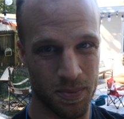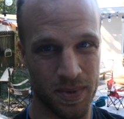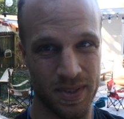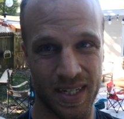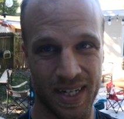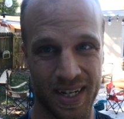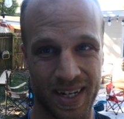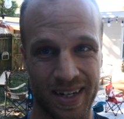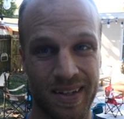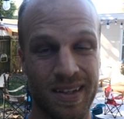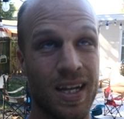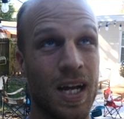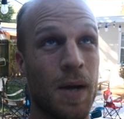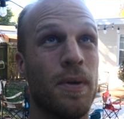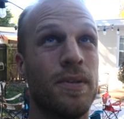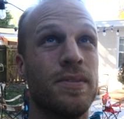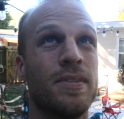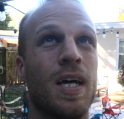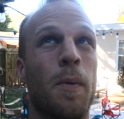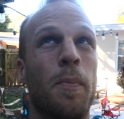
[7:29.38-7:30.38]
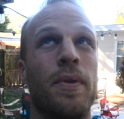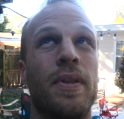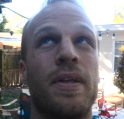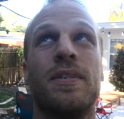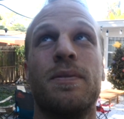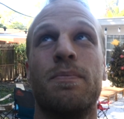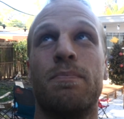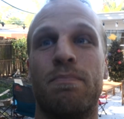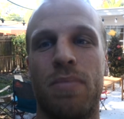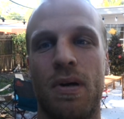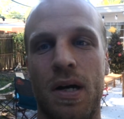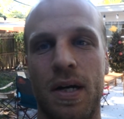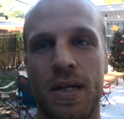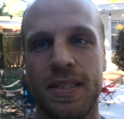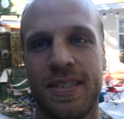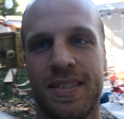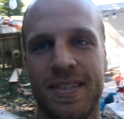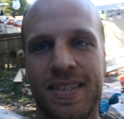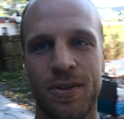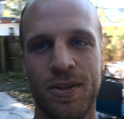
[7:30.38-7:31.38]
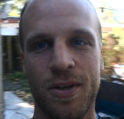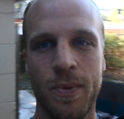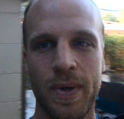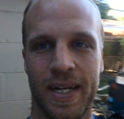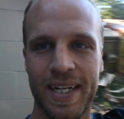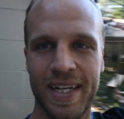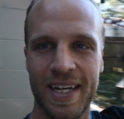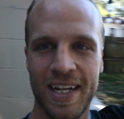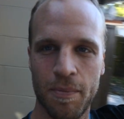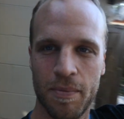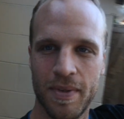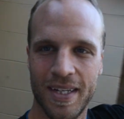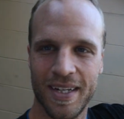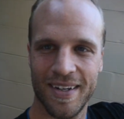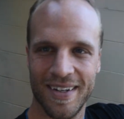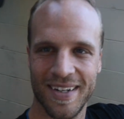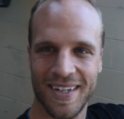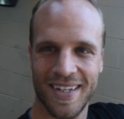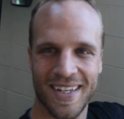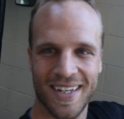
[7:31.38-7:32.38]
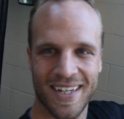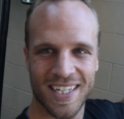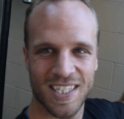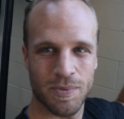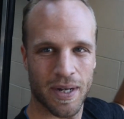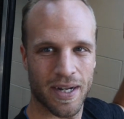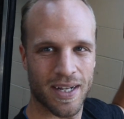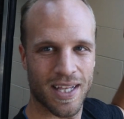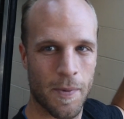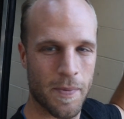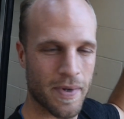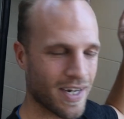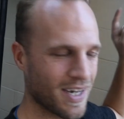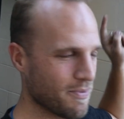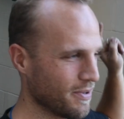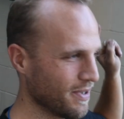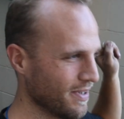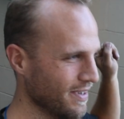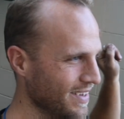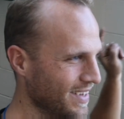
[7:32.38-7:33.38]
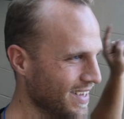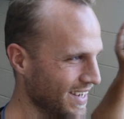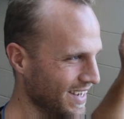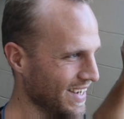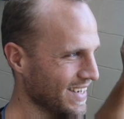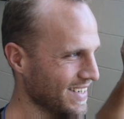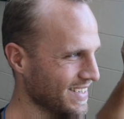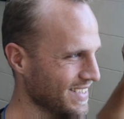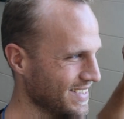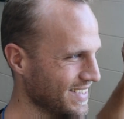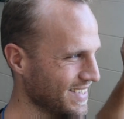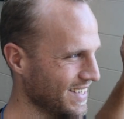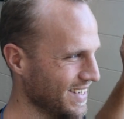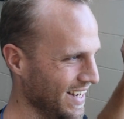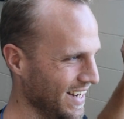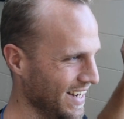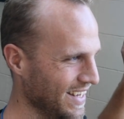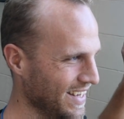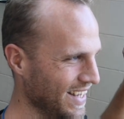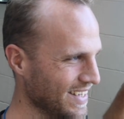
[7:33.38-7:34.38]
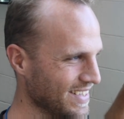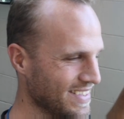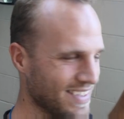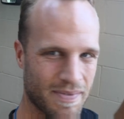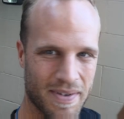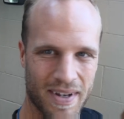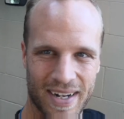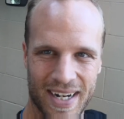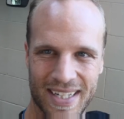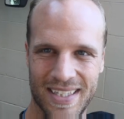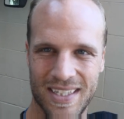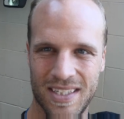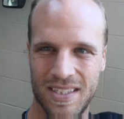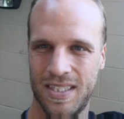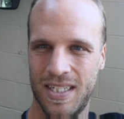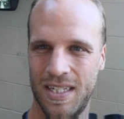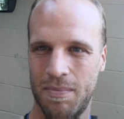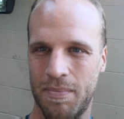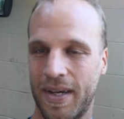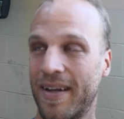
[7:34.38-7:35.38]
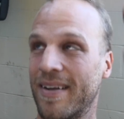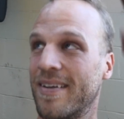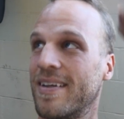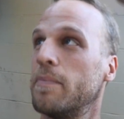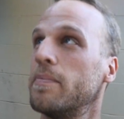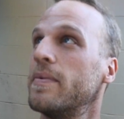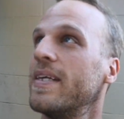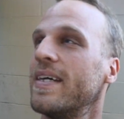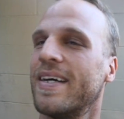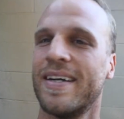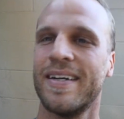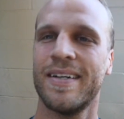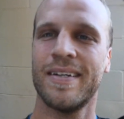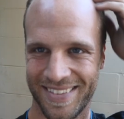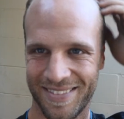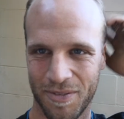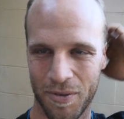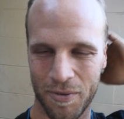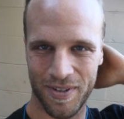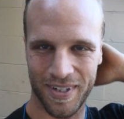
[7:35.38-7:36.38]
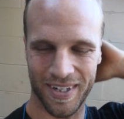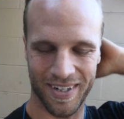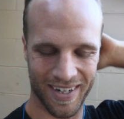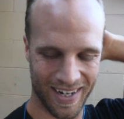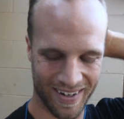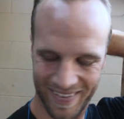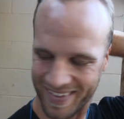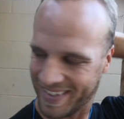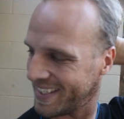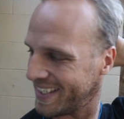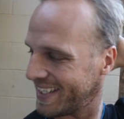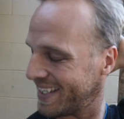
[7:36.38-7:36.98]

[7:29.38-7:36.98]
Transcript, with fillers: means I gotta climb on top of this bus. The only way to get up there is by climbing up on this, and then somehow get the sheet metal up there. We'll figure it out.